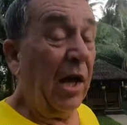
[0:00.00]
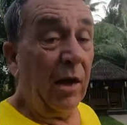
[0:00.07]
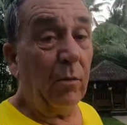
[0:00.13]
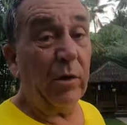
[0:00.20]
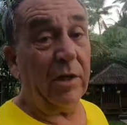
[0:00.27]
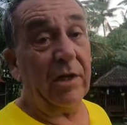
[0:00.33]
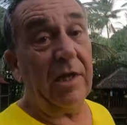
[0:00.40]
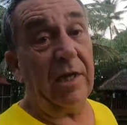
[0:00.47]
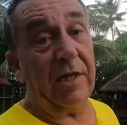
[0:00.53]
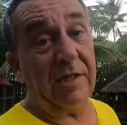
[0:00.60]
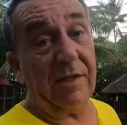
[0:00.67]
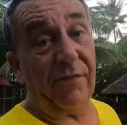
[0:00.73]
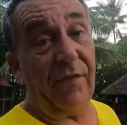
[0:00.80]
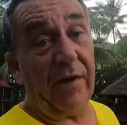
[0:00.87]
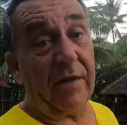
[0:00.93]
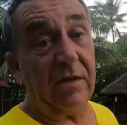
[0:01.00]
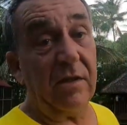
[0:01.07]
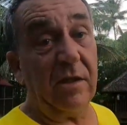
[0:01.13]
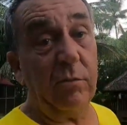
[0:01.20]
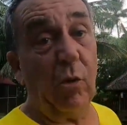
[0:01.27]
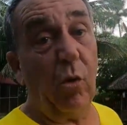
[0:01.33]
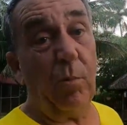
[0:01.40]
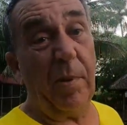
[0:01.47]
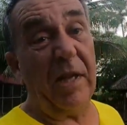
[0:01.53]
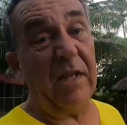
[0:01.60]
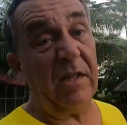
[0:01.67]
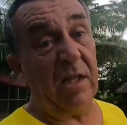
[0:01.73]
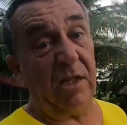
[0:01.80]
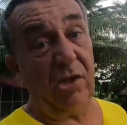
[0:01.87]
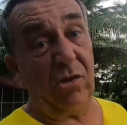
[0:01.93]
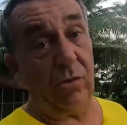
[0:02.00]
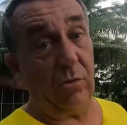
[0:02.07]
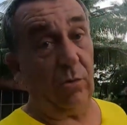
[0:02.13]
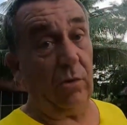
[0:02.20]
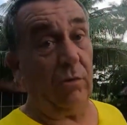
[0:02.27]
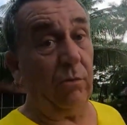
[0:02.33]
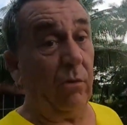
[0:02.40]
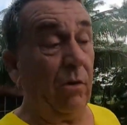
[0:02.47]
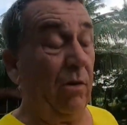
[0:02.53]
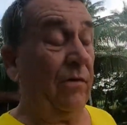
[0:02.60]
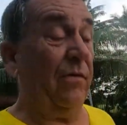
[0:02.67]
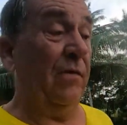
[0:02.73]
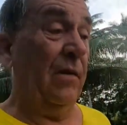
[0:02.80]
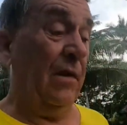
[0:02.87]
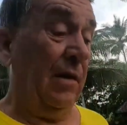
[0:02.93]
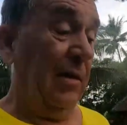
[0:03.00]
And what you get is a fucking small pink T-shirt will arrive.